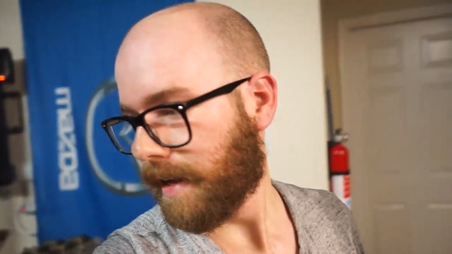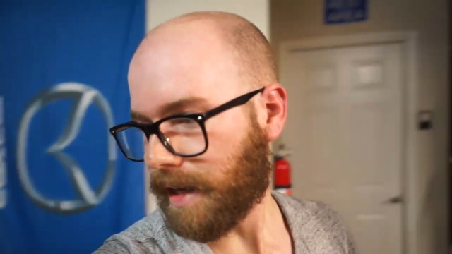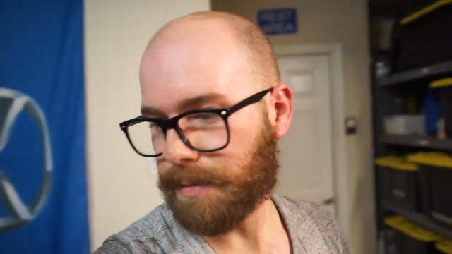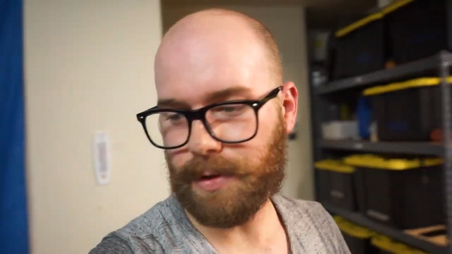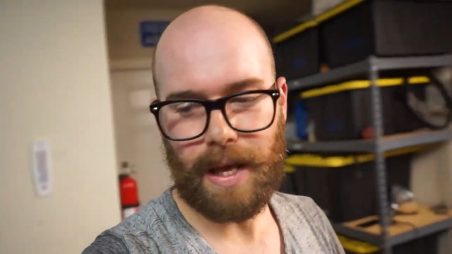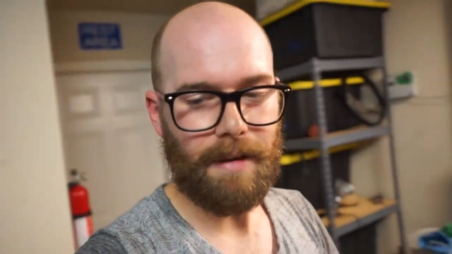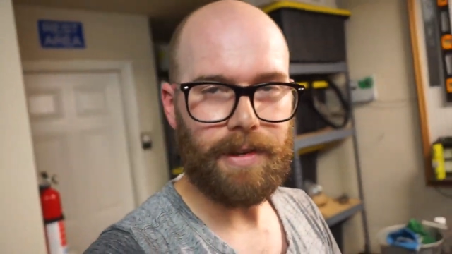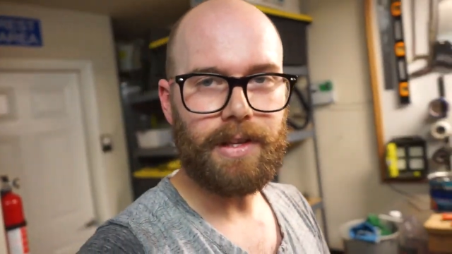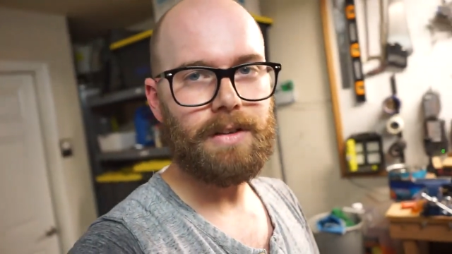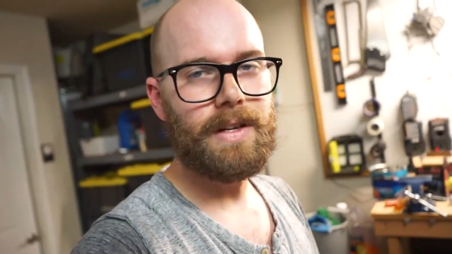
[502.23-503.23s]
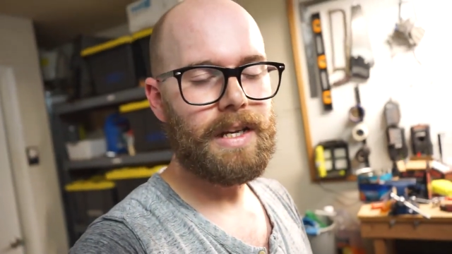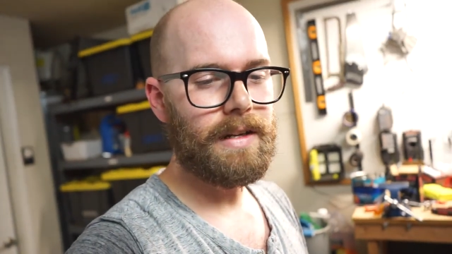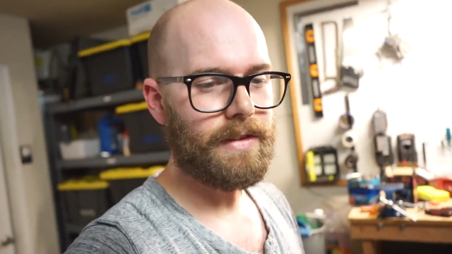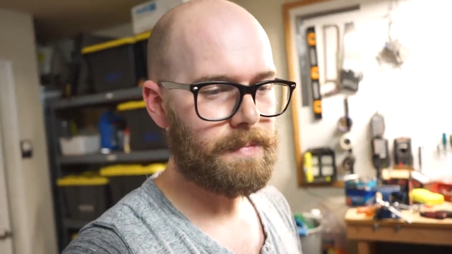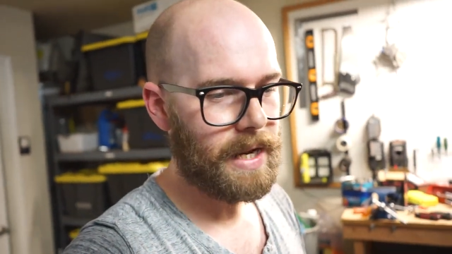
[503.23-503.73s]
Comes with everything you
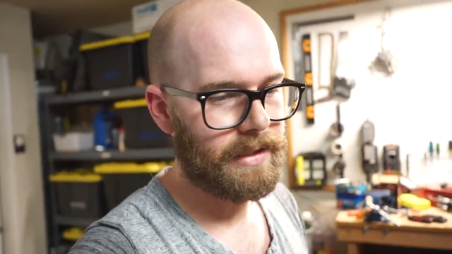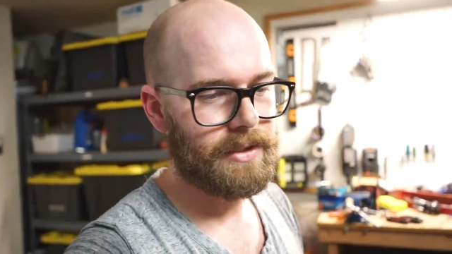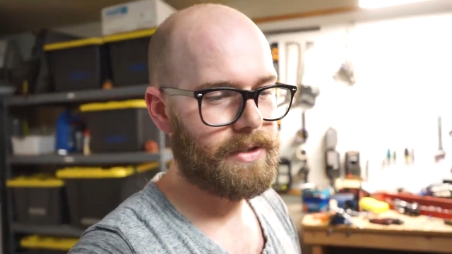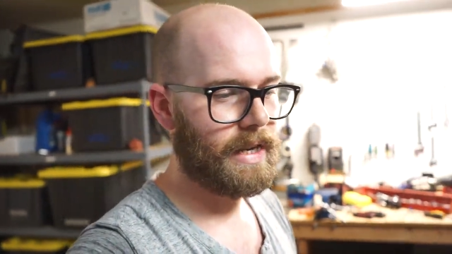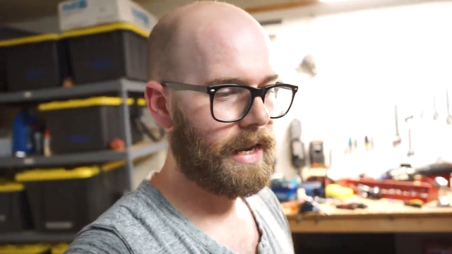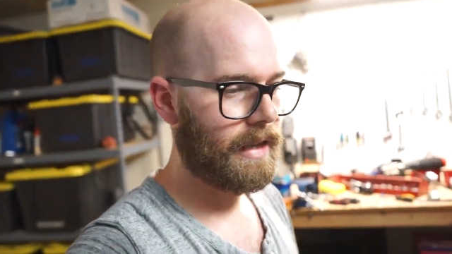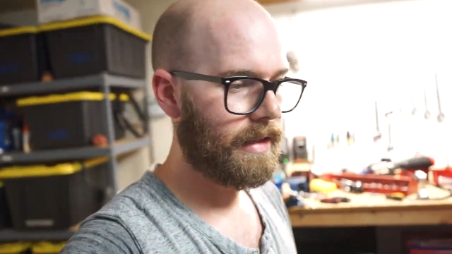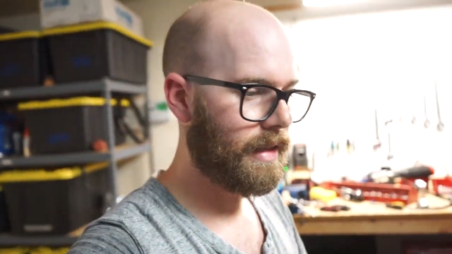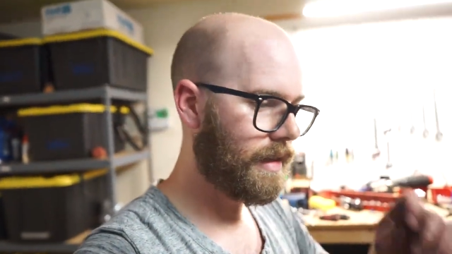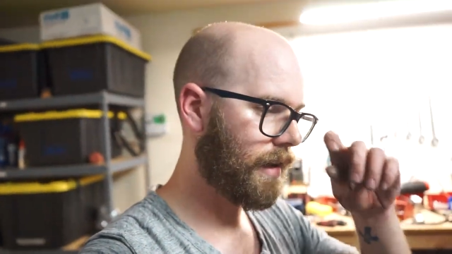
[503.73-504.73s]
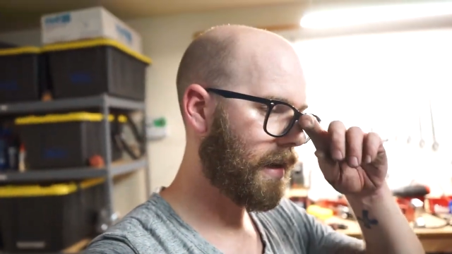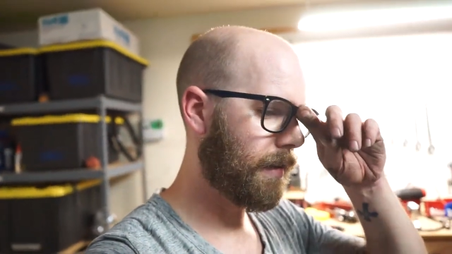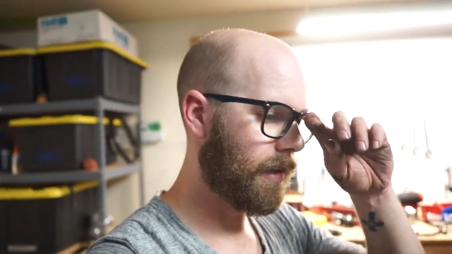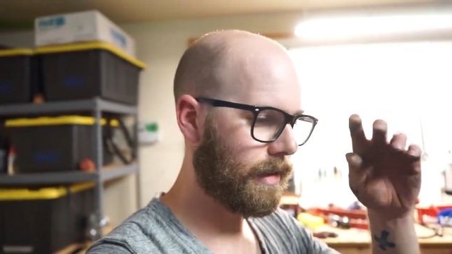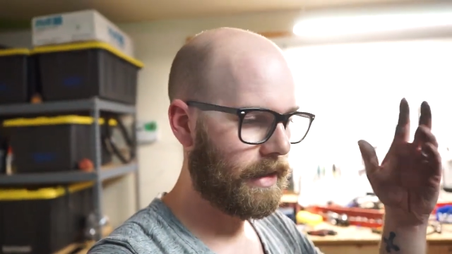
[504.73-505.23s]
need, spacers and the
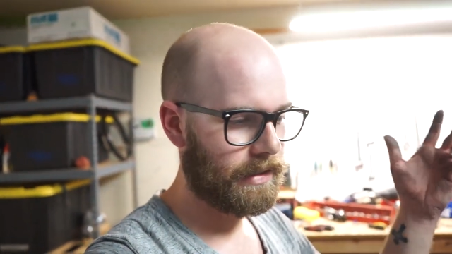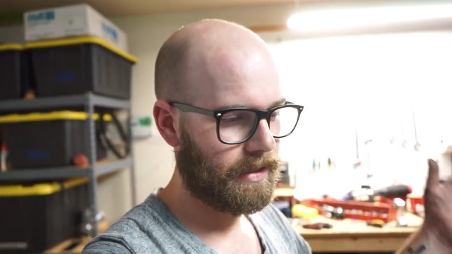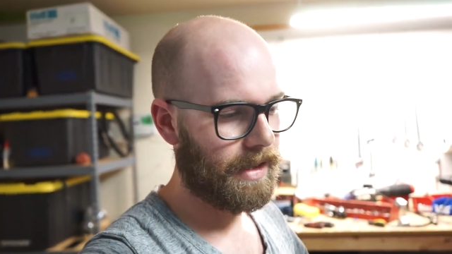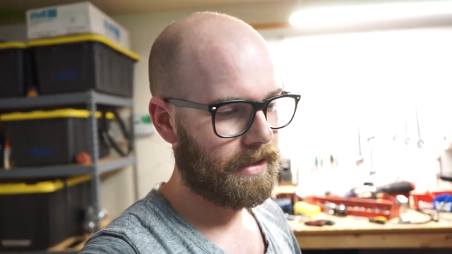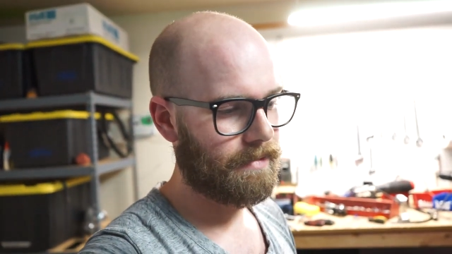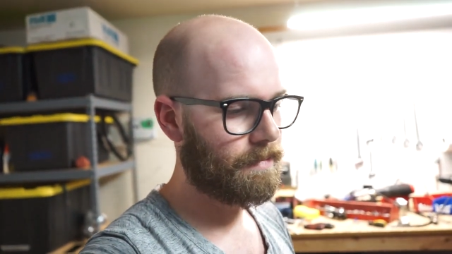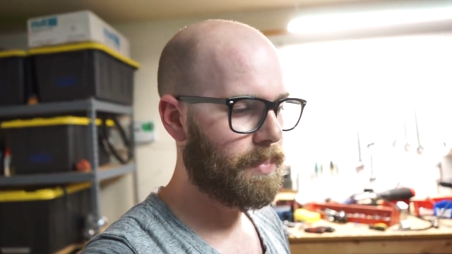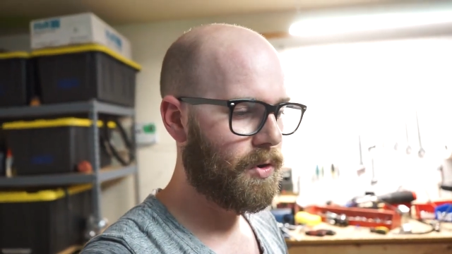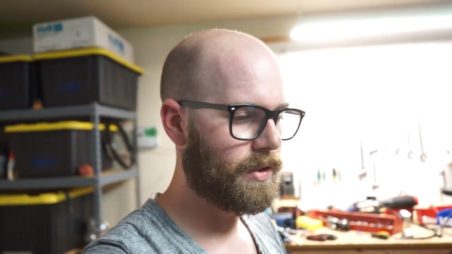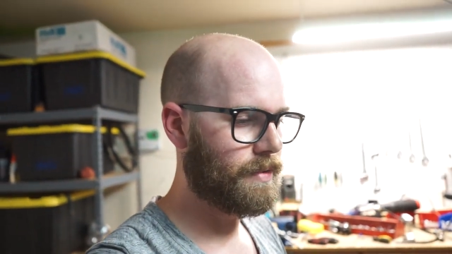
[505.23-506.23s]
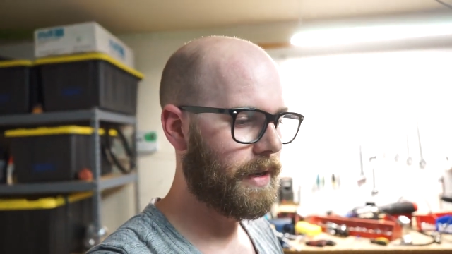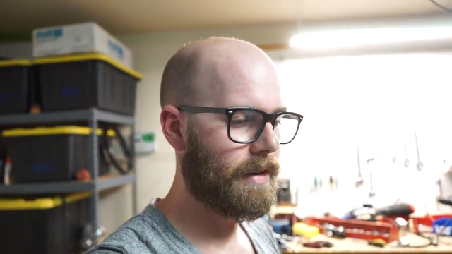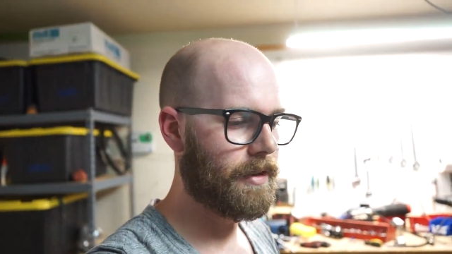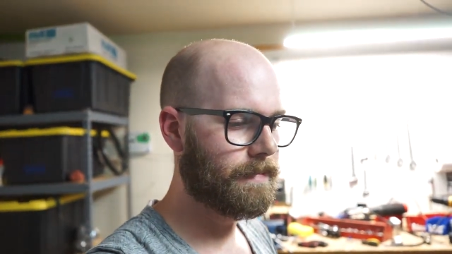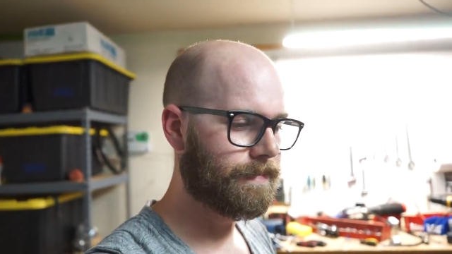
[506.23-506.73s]
uh, lug nuts, lug bolts,
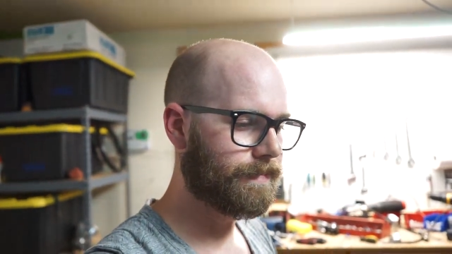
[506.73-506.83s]
whatever.